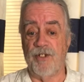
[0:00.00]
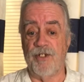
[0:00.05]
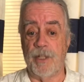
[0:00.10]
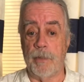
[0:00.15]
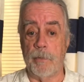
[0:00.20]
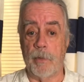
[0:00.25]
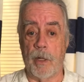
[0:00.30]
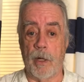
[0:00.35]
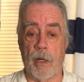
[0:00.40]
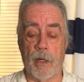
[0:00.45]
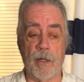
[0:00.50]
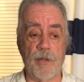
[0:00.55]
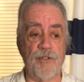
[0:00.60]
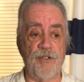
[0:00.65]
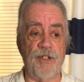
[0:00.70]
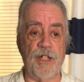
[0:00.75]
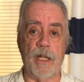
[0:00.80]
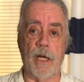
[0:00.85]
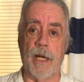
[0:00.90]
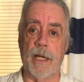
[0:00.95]
Zimgar,
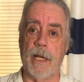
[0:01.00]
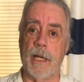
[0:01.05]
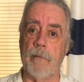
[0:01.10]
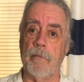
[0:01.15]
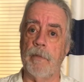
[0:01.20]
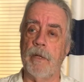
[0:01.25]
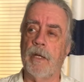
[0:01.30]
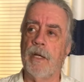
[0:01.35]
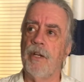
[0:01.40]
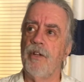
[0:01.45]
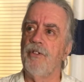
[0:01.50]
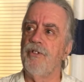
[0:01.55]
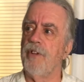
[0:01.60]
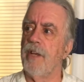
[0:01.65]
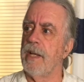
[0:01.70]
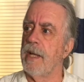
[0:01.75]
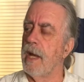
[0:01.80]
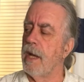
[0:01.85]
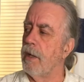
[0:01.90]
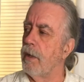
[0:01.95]

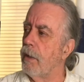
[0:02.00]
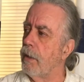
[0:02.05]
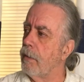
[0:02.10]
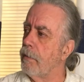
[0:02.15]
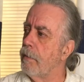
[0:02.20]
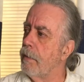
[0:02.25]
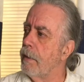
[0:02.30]
Zimgar.